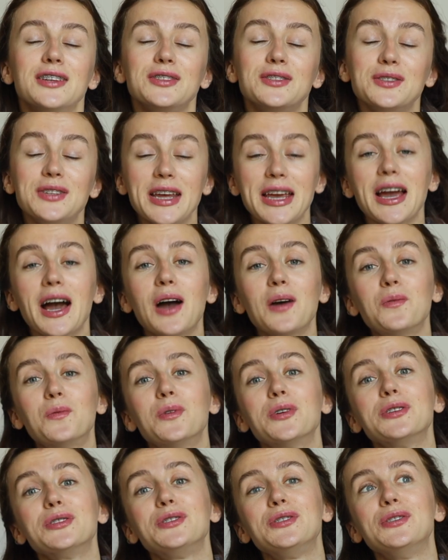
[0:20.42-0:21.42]
Today I
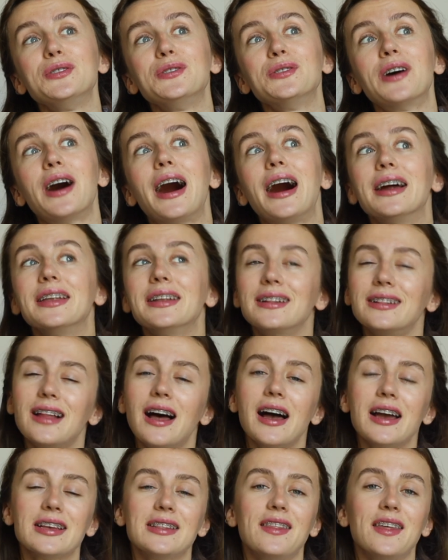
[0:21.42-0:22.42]
want to
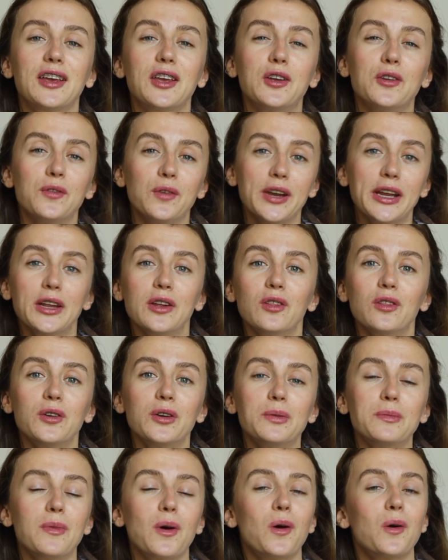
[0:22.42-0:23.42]
analyze the
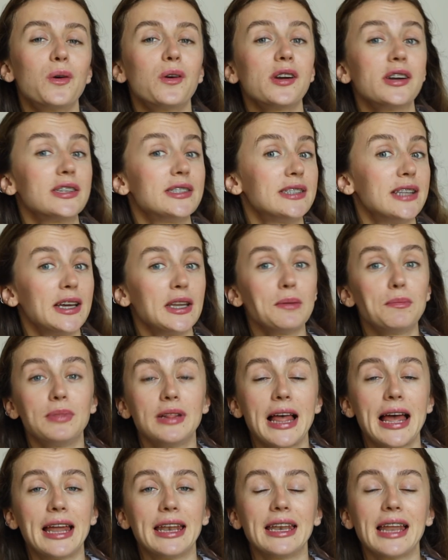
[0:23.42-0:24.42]
curriculum or study
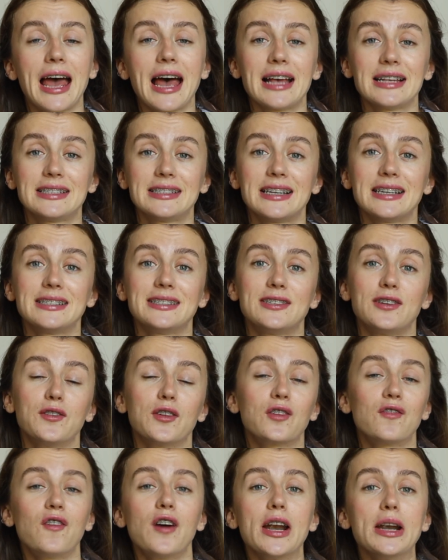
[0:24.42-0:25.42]
plan, assess the
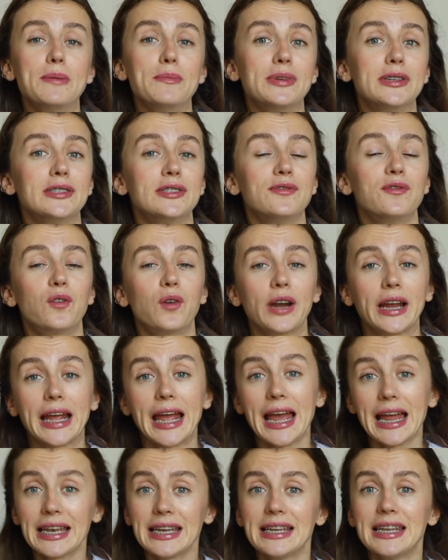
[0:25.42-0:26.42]
requirements for
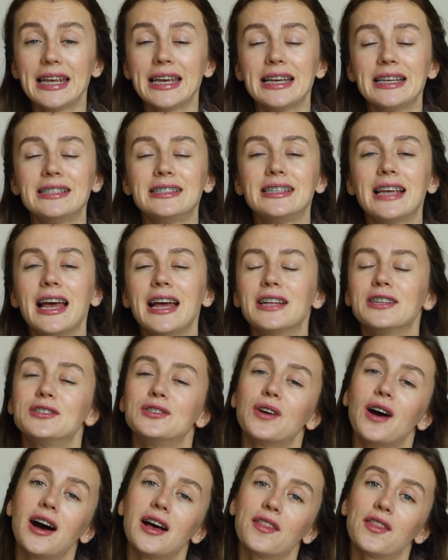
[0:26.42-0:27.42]
candidates and
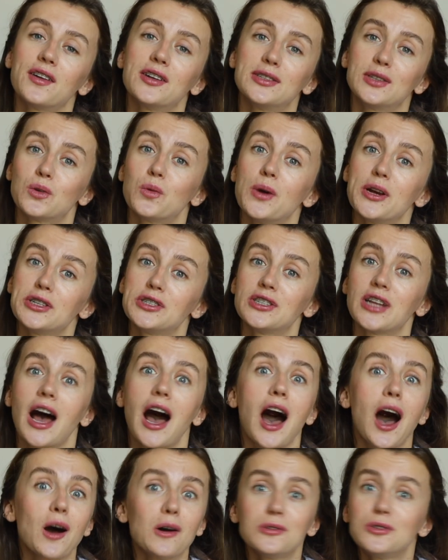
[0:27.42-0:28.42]
to answer the question
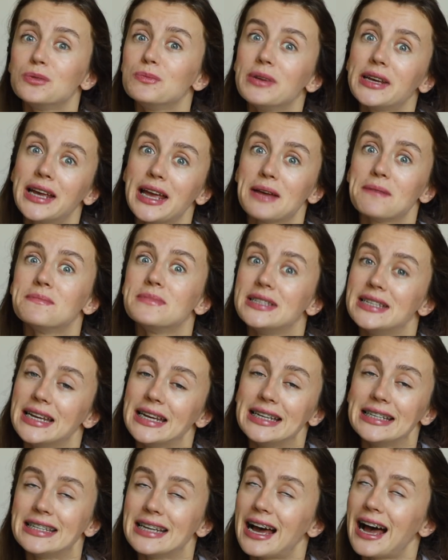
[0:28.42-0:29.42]
how to become
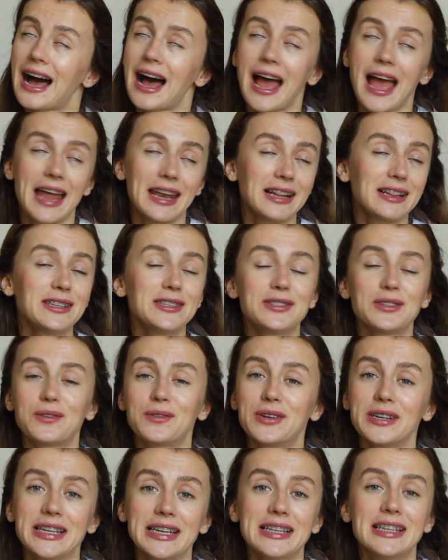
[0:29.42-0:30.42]
data analyst
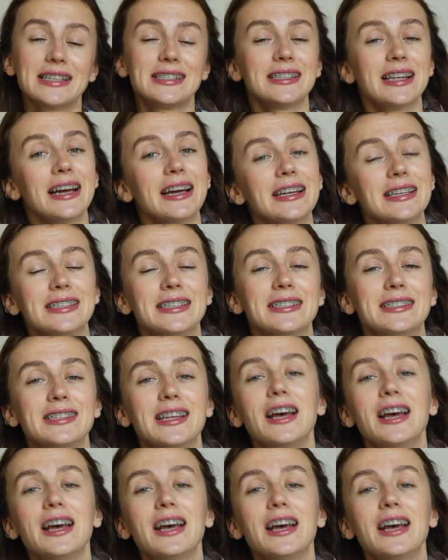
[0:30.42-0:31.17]
or data scientist.